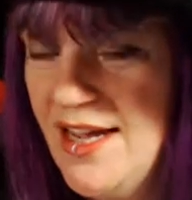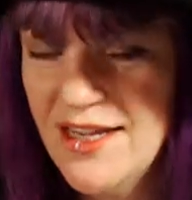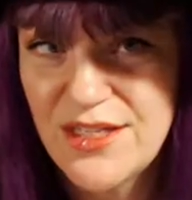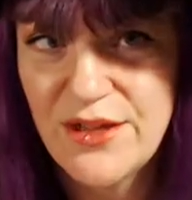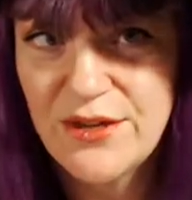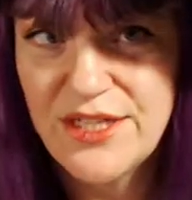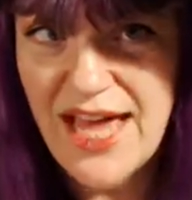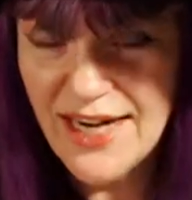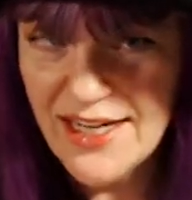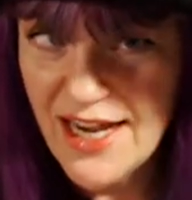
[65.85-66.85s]
So there's
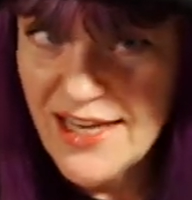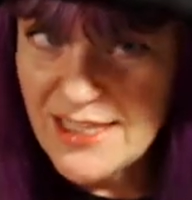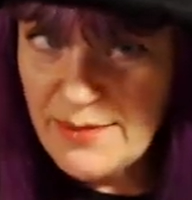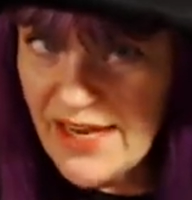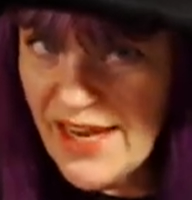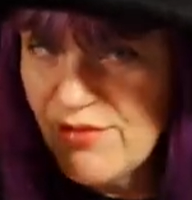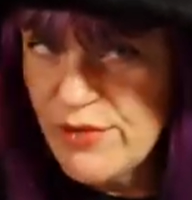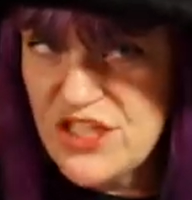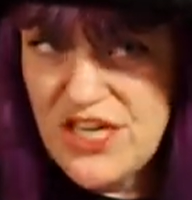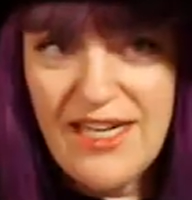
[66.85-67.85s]
that. Speaking of
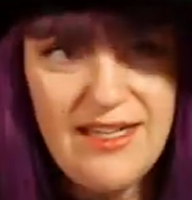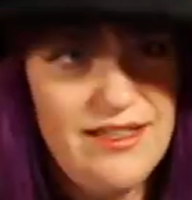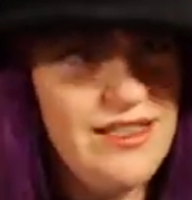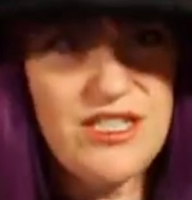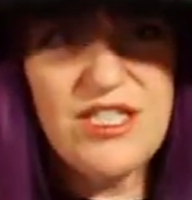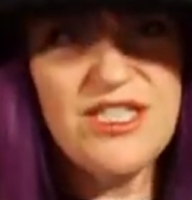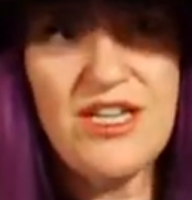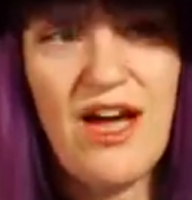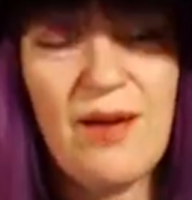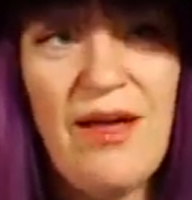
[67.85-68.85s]
witchy, let's just
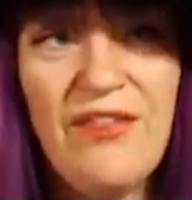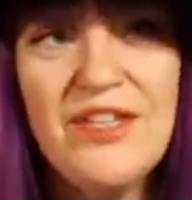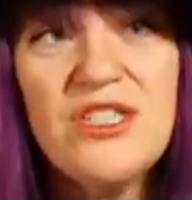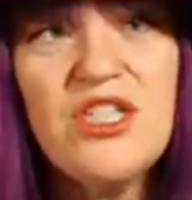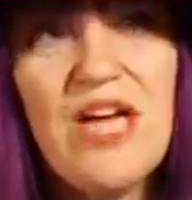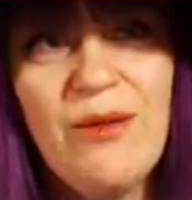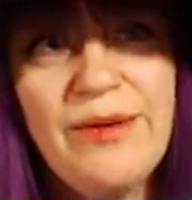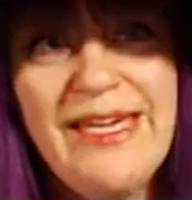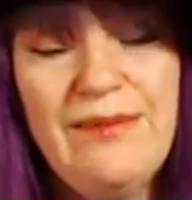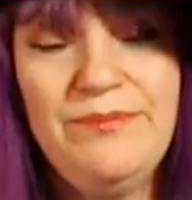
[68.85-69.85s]
talk about this, shall we?